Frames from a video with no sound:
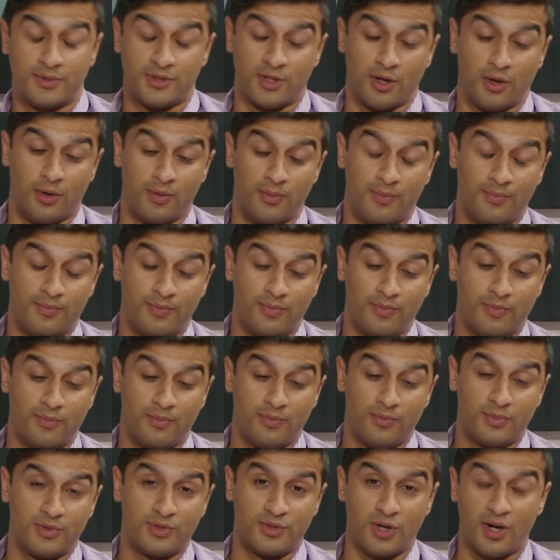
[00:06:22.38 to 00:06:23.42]
so
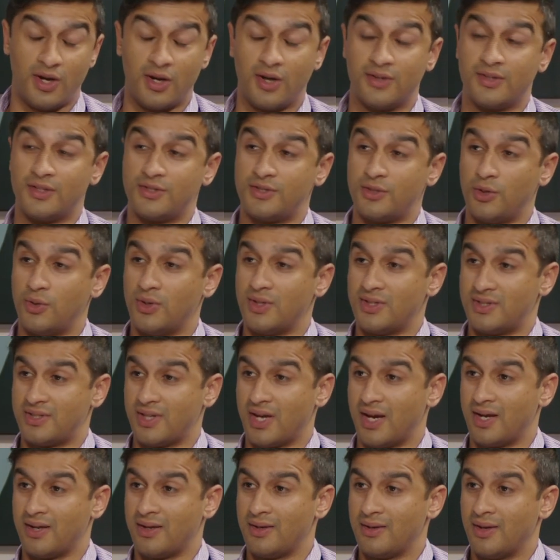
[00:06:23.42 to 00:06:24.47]
starting on the student
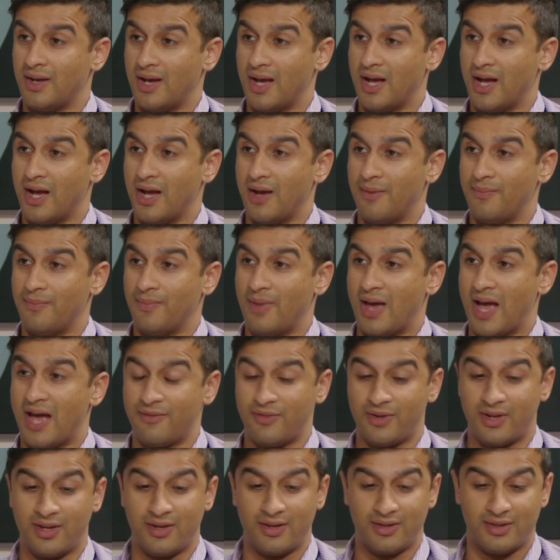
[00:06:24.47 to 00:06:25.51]
side, um,
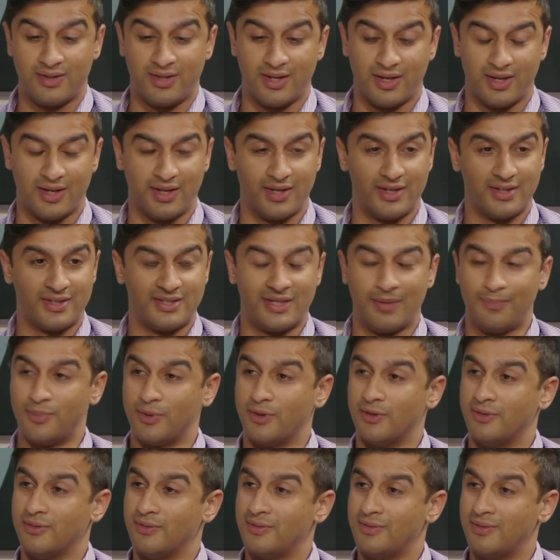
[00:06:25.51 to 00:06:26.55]
having the
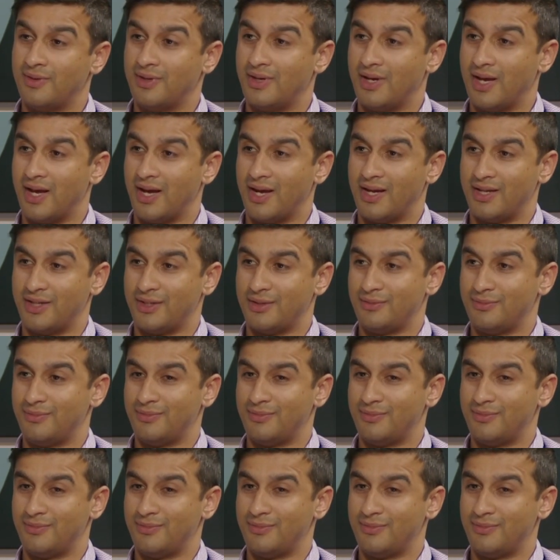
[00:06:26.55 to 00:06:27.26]
simple uh,